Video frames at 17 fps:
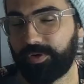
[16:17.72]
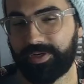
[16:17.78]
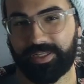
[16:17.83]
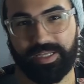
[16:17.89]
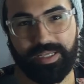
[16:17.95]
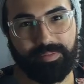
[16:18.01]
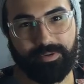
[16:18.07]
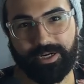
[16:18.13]
to
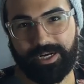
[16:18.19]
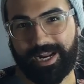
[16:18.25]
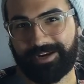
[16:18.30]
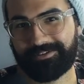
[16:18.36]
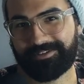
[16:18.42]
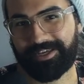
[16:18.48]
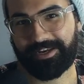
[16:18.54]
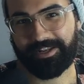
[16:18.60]
keep on
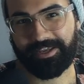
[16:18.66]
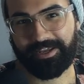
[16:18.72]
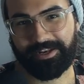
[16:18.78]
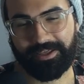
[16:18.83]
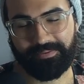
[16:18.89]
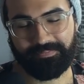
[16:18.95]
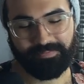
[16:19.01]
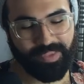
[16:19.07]
annotating in
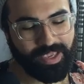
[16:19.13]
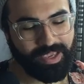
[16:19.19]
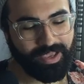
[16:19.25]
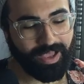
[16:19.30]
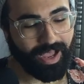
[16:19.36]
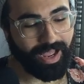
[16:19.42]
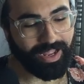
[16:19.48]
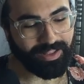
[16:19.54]
it.
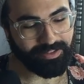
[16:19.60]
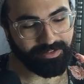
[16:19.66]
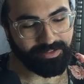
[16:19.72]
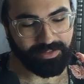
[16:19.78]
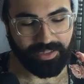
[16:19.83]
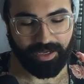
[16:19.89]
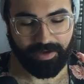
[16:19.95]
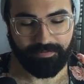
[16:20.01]
I
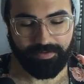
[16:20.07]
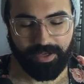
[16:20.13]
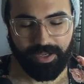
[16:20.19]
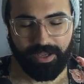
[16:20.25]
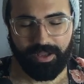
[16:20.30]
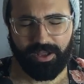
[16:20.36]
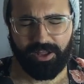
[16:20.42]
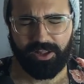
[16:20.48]
love,
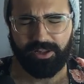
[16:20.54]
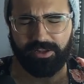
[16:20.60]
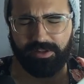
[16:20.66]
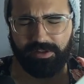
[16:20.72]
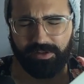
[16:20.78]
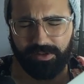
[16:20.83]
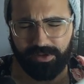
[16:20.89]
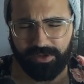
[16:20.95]

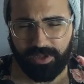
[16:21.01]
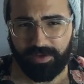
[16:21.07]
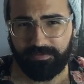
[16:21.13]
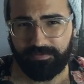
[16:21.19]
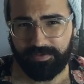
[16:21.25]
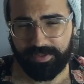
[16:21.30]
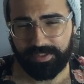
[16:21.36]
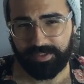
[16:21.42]

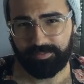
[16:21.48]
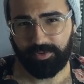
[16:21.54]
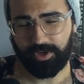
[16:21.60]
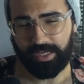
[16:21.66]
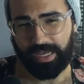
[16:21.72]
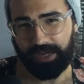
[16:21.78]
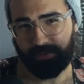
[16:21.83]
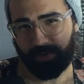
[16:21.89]
love this
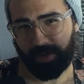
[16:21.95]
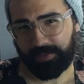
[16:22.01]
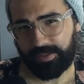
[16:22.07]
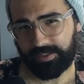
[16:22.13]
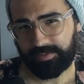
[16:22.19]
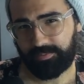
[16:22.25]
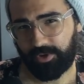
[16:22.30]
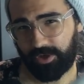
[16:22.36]
book. I read
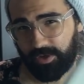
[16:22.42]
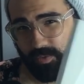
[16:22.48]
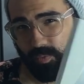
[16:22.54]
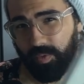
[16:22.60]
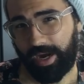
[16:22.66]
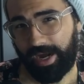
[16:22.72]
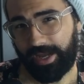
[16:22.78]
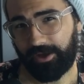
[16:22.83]
this book
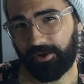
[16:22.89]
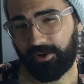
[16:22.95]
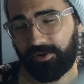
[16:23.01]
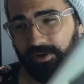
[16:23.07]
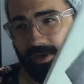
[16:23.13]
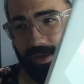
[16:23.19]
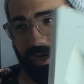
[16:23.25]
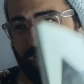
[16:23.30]

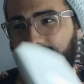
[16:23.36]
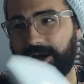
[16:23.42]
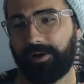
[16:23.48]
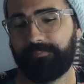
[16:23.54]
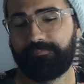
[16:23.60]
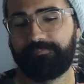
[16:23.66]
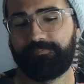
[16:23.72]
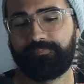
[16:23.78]
while
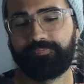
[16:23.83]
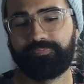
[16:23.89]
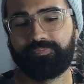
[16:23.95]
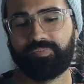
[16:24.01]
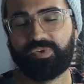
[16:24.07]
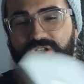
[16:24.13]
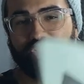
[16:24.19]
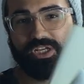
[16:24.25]
um,
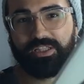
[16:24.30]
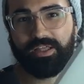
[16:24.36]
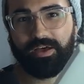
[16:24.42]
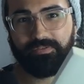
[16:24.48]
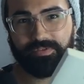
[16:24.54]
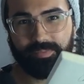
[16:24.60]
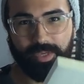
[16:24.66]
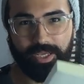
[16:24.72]
She
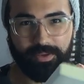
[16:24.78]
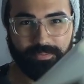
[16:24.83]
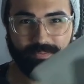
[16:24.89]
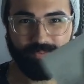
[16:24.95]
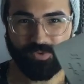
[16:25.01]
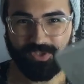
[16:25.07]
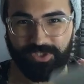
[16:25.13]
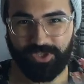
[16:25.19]
Loves Me
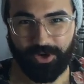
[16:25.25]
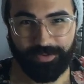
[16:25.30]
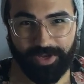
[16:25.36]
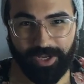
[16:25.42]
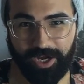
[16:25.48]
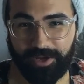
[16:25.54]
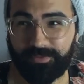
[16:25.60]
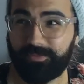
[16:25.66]
was
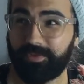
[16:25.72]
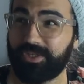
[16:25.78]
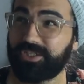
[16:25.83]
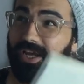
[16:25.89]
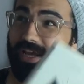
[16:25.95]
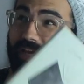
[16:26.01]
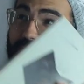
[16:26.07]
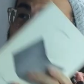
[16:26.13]
going on, which
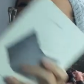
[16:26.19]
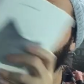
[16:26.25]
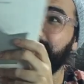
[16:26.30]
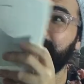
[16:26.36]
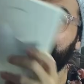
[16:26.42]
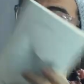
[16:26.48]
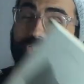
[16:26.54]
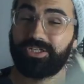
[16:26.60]
I had uh,
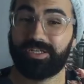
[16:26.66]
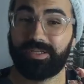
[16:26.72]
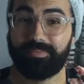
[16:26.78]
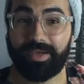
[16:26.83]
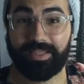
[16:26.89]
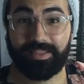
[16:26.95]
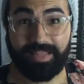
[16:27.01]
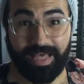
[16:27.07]
mentioned in
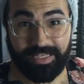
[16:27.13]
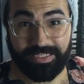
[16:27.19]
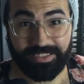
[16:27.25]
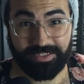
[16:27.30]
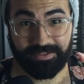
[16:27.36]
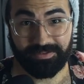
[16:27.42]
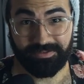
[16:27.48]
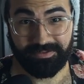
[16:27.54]
my
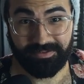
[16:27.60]
last